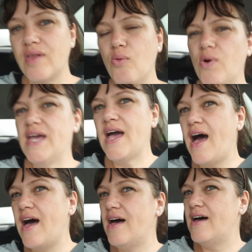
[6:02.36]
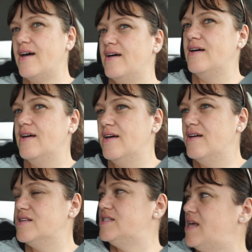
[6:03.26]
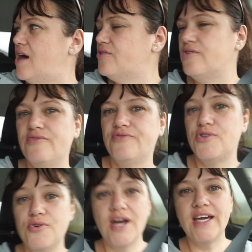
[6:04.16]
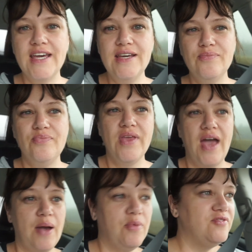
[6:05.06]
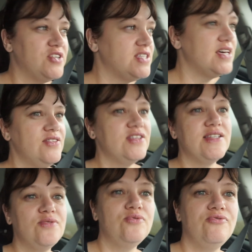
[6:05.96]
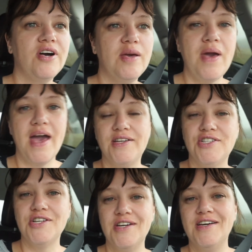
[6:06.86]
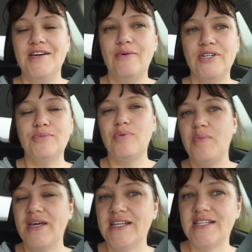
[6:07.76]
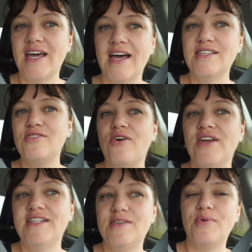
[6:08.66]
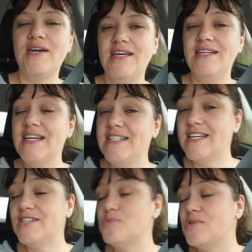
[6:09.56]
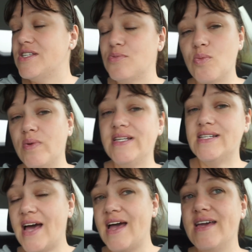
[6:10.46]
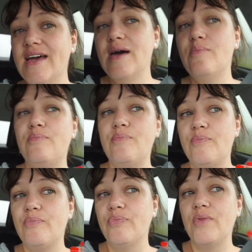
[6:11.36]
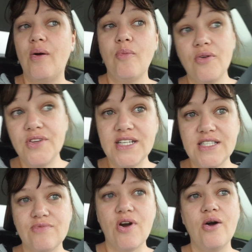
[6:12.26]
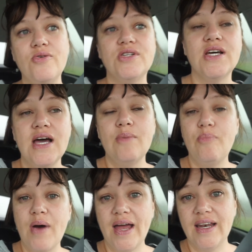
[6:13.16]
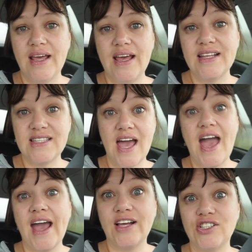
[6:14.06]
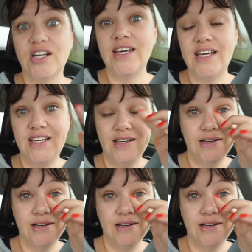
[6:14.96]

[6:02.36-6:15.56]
We are south of Turangi, and we've just hit this little foggy patch, which probably indicates not only did we need to get dressed warmly today, and we're on the desert road, but it's actually